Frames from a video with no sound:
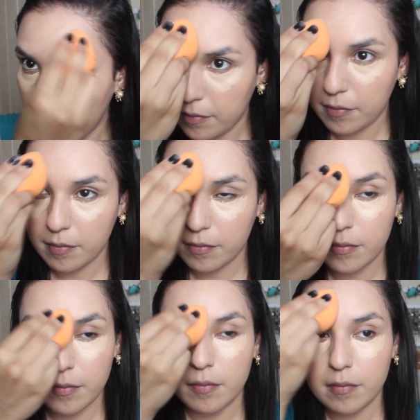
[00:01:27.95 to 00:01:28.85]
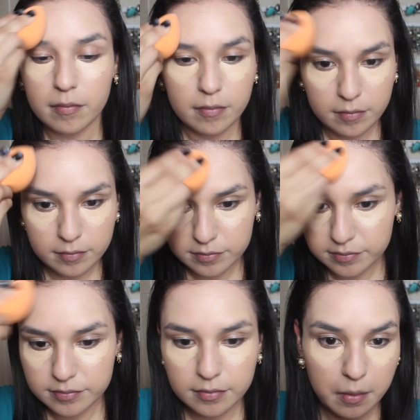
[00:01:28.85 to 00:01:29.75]

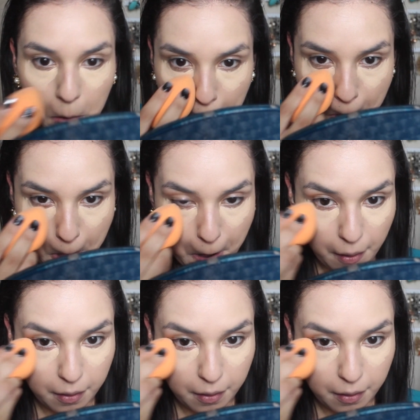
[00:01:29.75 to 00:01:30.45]
(no one is talking)